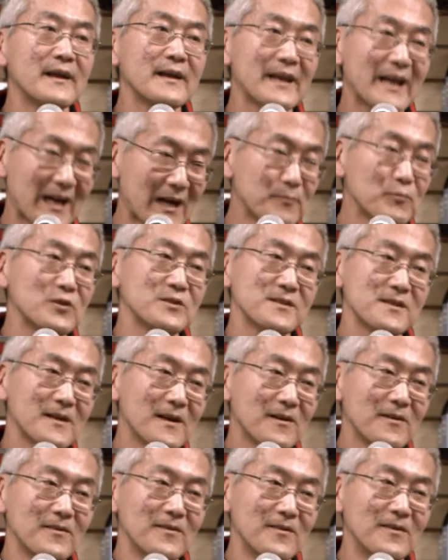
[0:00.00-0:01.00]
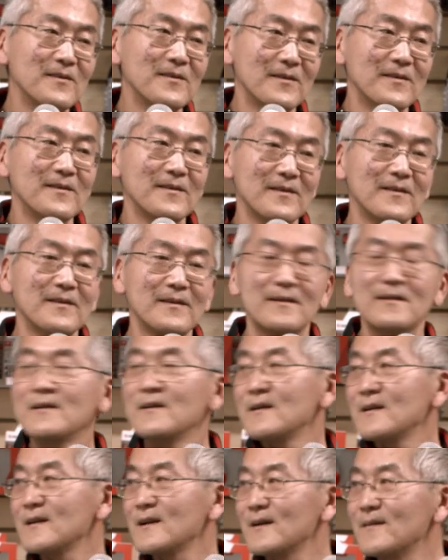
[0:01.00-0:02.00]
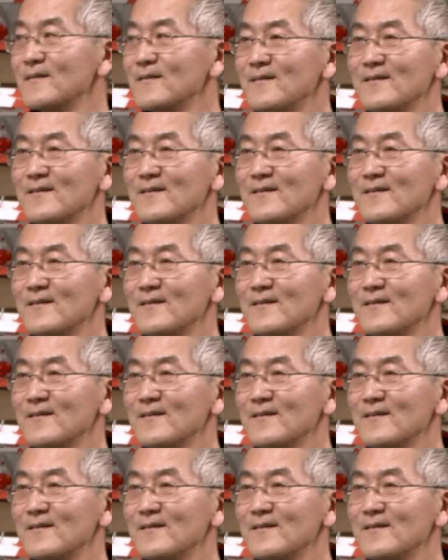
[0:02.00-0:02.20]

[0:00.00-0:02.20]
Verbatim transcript: cameras now. Yeah.